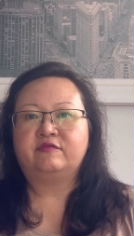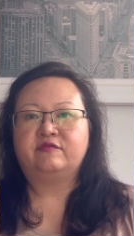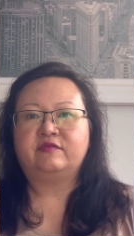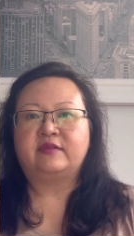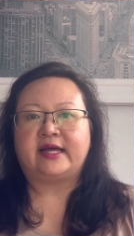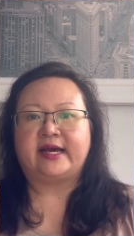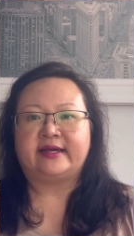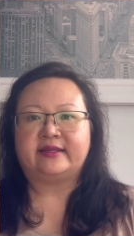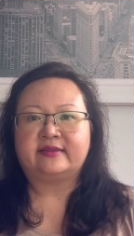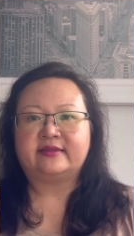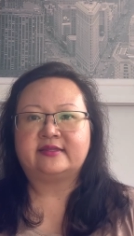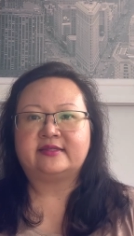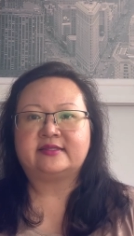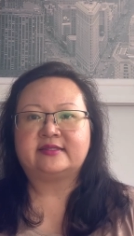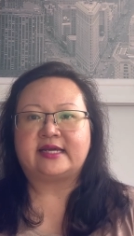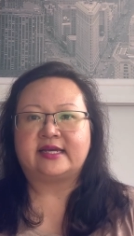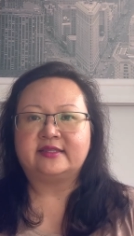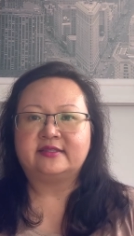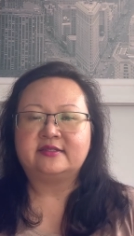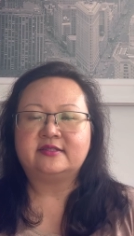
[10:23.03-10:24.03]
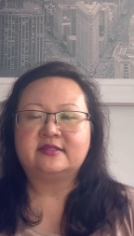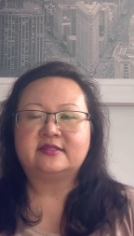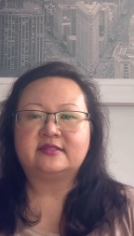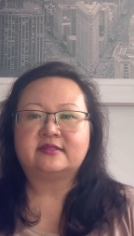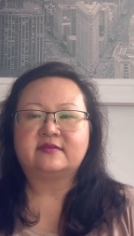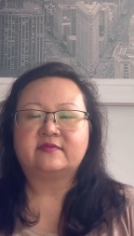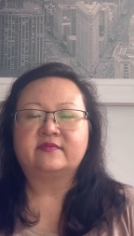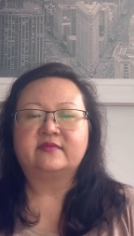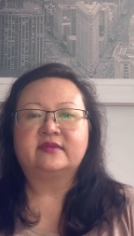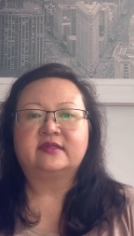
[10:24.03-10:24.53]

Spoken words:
flight status.